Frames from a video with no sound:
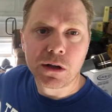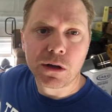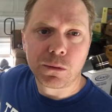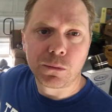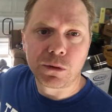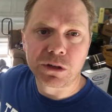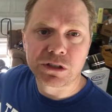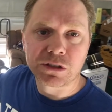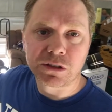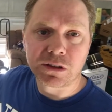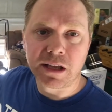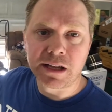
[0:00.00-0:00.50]

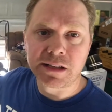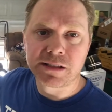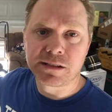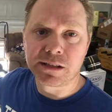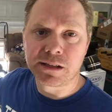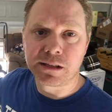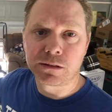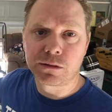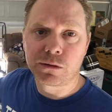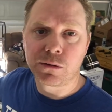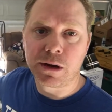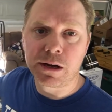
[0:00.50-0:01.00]
which lets
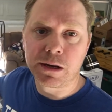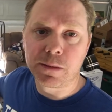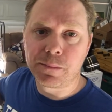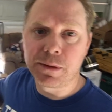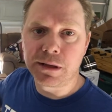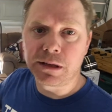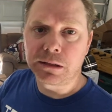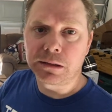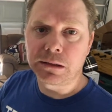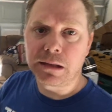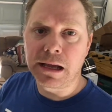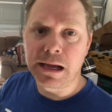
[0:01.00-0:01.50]
in quite a
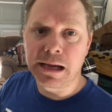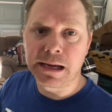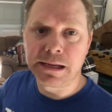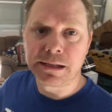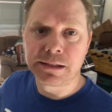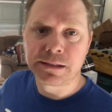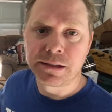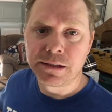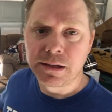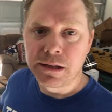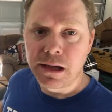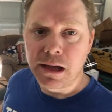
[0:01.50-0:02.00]
bit of light.